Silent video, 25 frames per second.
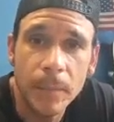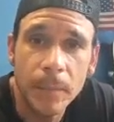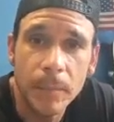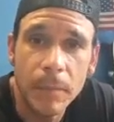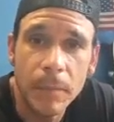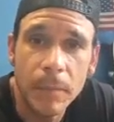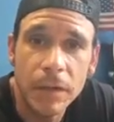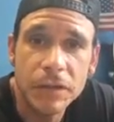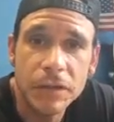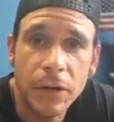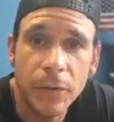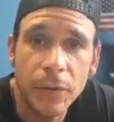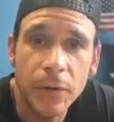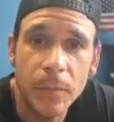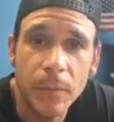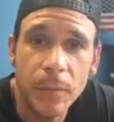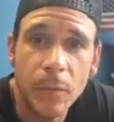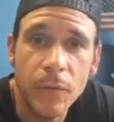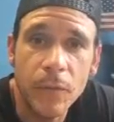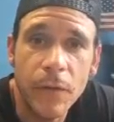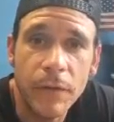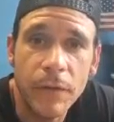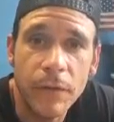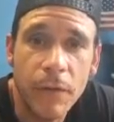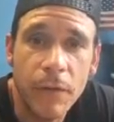Best career
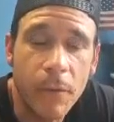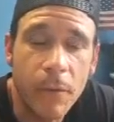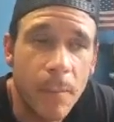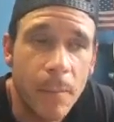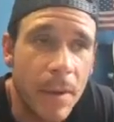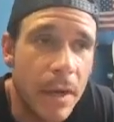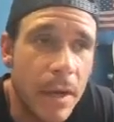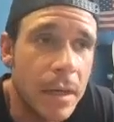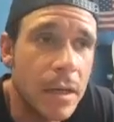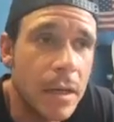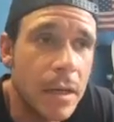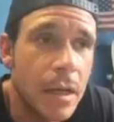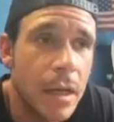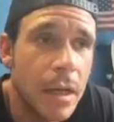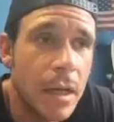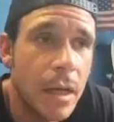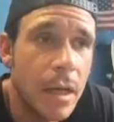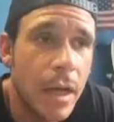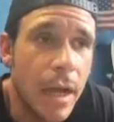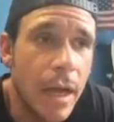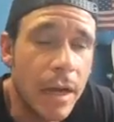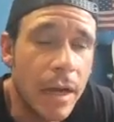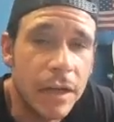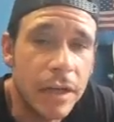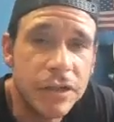move I've ever made,
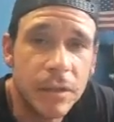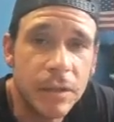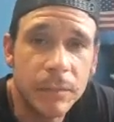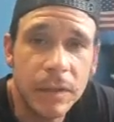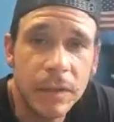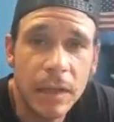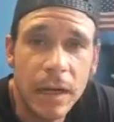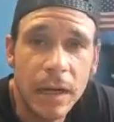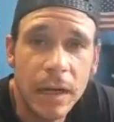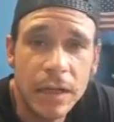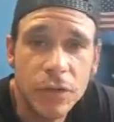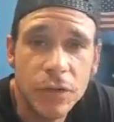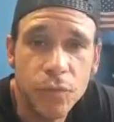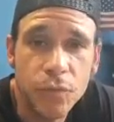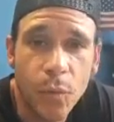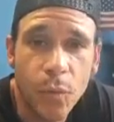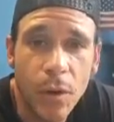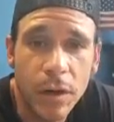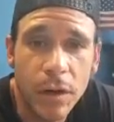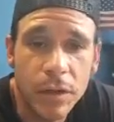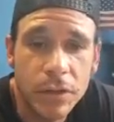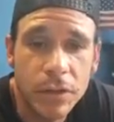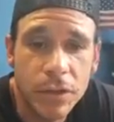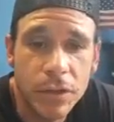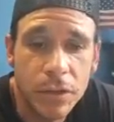and it's something that I just
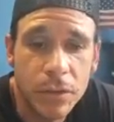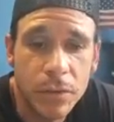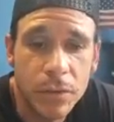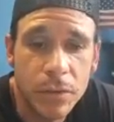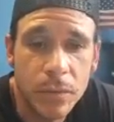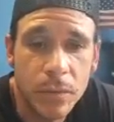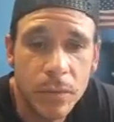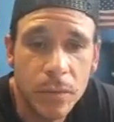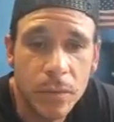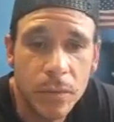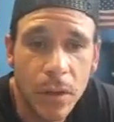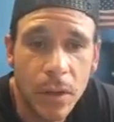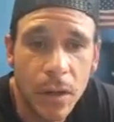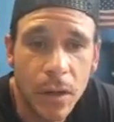wanted to